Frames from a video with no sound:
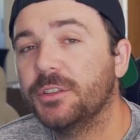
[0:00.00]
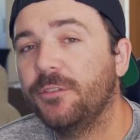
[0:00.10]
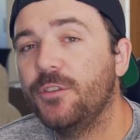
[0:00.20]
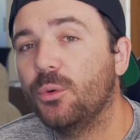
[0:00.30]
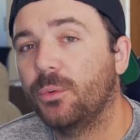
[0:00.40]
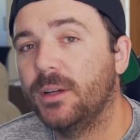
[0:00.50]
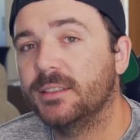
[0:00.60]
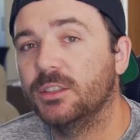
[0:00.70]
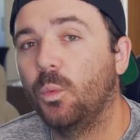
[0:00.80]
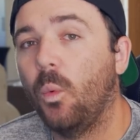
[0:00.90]
there's a few
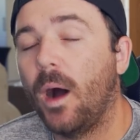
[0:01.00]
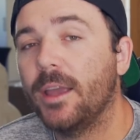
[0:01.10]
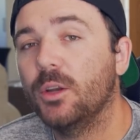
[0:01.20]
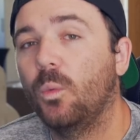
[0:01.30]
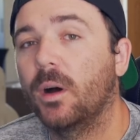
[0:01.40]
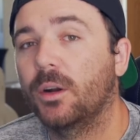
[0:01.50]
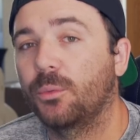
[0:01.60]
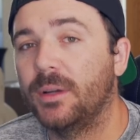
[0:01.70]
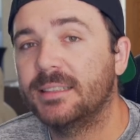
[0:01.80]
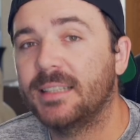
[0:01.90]
reasons why you'd want to
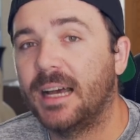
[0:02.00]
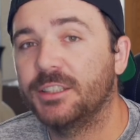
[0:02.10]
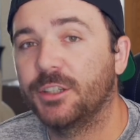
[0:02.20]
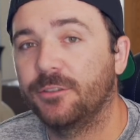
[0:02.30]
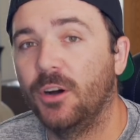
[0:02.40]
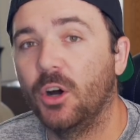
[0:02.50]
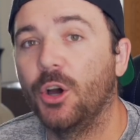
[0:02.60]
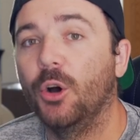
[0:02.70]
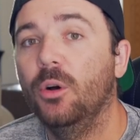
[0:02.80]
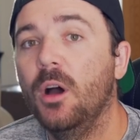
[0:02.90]
resize your
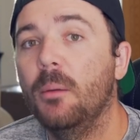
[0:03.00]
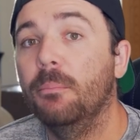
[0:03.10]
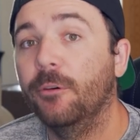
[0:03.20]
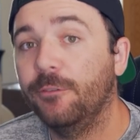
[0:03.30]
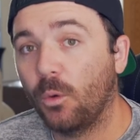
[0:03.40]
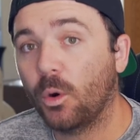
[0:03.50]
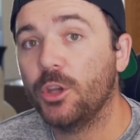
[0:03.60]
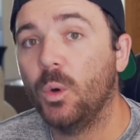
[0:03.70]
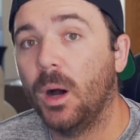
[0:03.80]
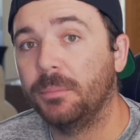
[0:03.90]
photo before
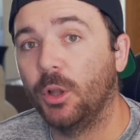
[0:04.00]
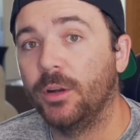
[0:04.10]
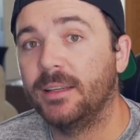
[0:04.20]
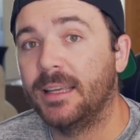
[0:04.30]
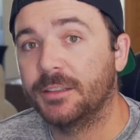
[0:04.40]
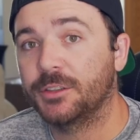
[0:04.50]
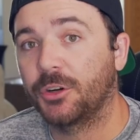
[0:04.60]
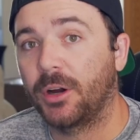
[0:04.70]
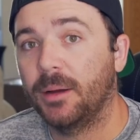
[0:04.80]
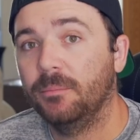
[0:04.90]
you upload it to
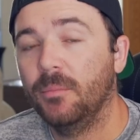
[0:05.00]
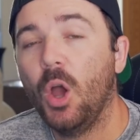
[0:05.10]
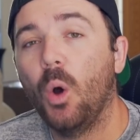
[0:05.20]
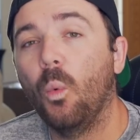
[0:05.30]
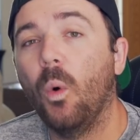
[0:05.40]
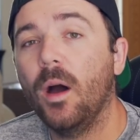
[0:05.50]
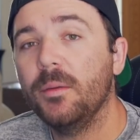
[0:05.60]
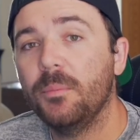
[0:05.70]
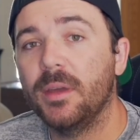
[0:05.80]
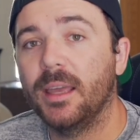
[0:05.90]
Instagram.
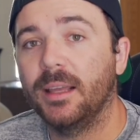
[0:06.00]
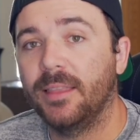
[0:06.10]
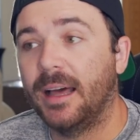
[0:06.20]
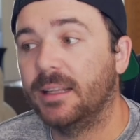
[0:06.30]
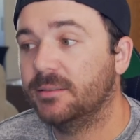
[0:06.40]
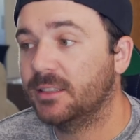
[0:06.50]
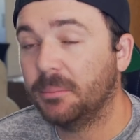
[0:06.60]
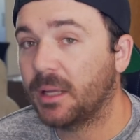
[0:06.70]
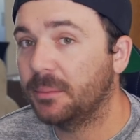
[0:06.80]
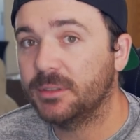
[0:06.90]
One being that
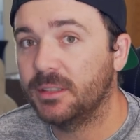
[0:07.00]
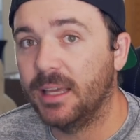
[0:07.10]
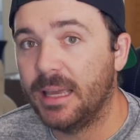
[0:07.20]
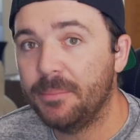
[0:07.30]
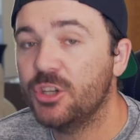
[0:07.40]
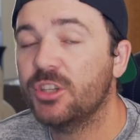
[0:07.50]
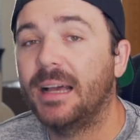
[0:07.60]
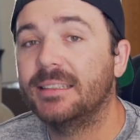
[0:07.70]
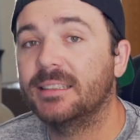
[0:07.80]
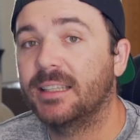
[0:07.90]
sometimes the image
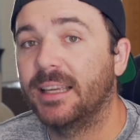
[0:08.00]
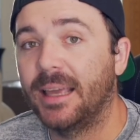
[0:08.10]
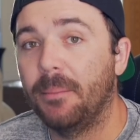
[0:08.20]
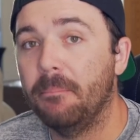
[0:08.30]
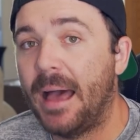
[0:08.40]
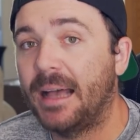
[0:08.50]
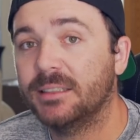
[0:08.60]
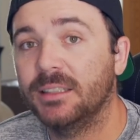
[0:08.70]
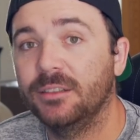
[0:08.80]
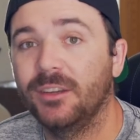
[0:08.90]
sizes can get
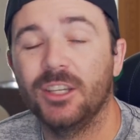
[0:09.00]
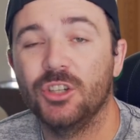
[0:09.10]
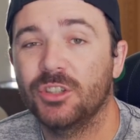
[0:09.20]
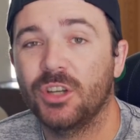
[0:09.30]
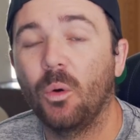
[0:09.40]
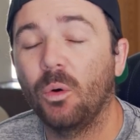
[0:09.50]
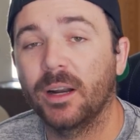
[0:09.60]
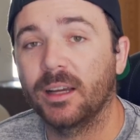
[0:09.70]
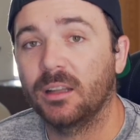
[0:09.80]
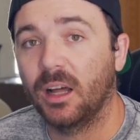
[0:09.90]
massive and you just don't
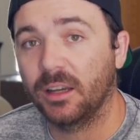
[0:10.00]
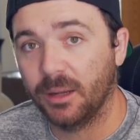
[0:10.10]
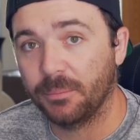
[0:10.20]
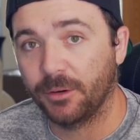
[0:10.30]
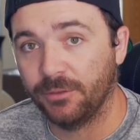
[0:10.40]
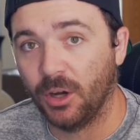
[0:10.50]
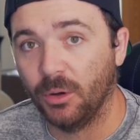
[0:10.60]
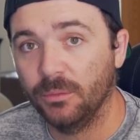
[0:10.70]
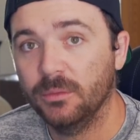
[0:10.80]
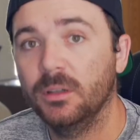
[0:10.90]
want it clogging up your
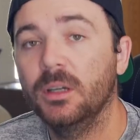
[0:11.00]
phone.